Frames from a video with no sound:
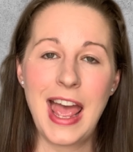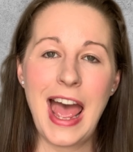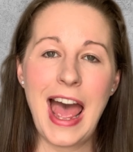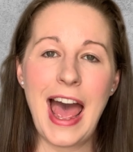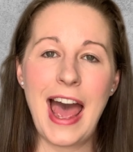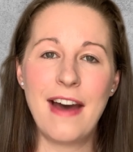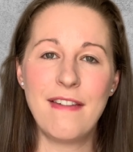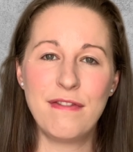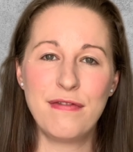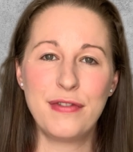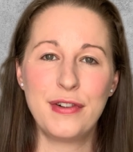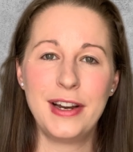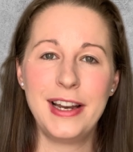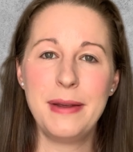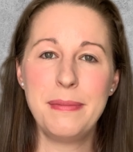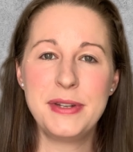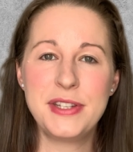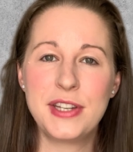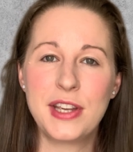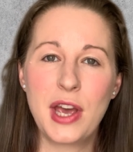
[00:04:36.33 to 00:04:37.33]
And for a
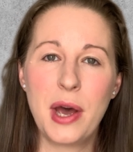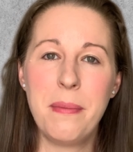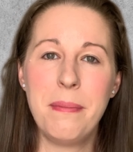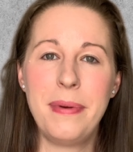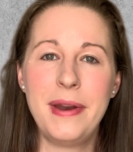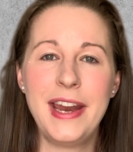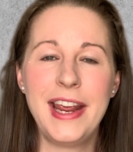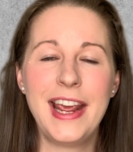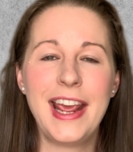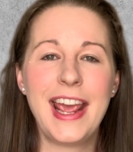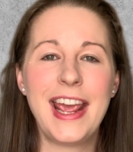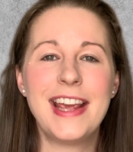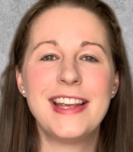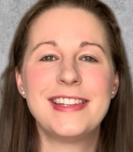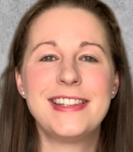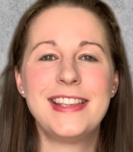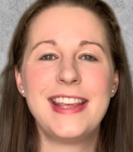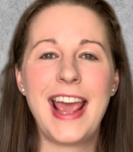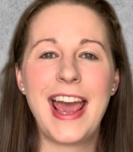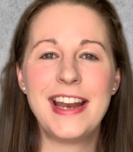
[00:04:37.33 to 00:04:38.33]
limited company, it's
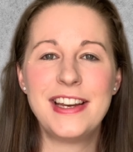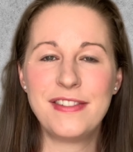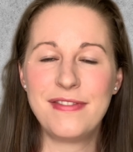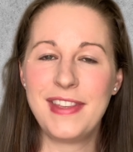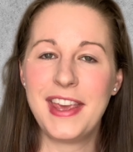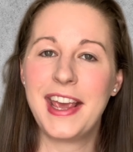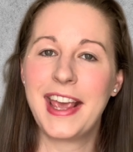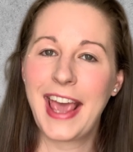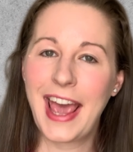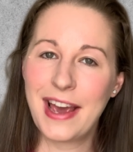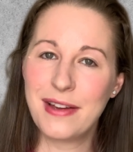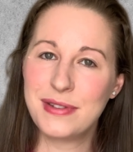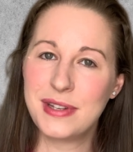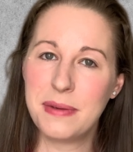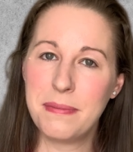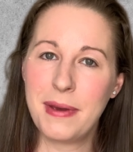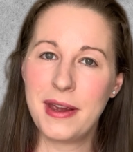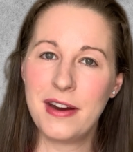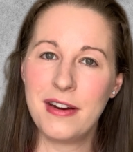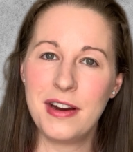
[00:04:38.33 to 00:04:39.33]
the end of the accounting
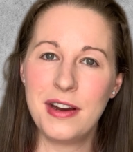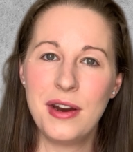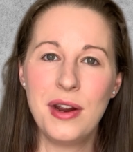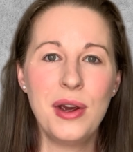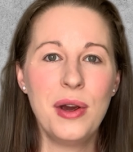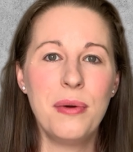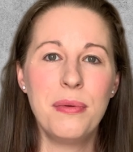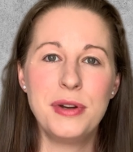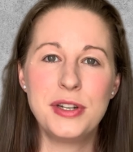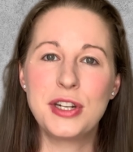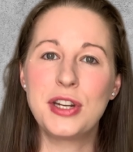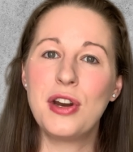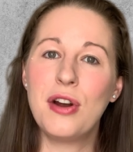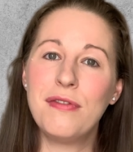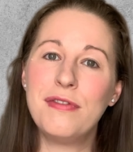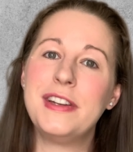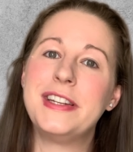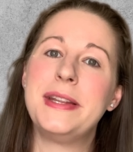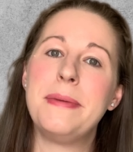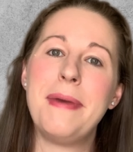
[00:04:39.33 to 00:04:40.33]
period, which can
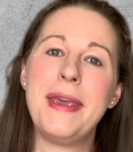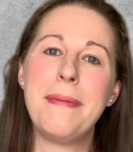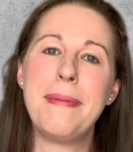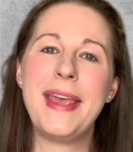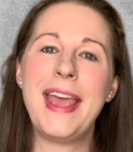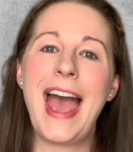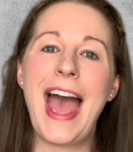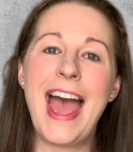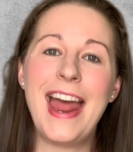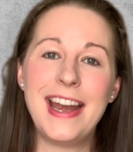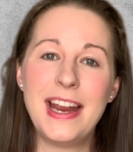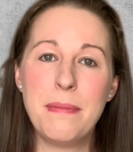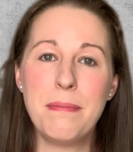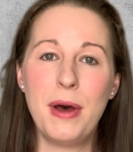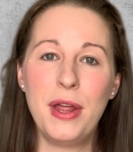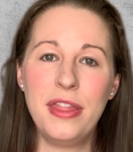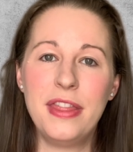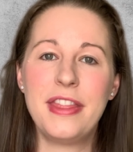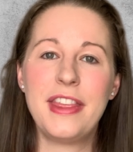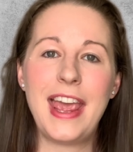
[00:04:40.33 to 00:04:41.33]
obviously be any
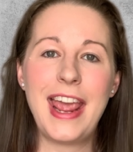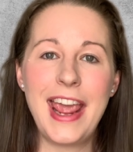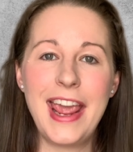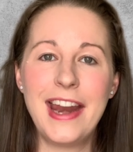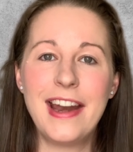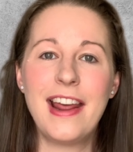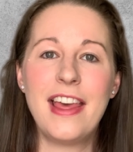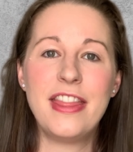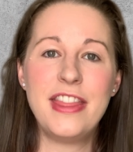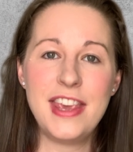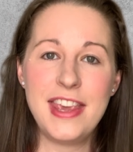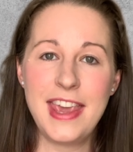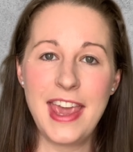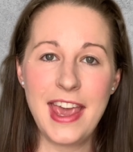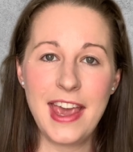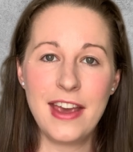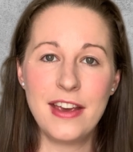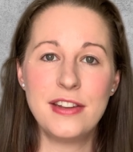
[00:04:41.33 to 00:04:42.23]
month in the year.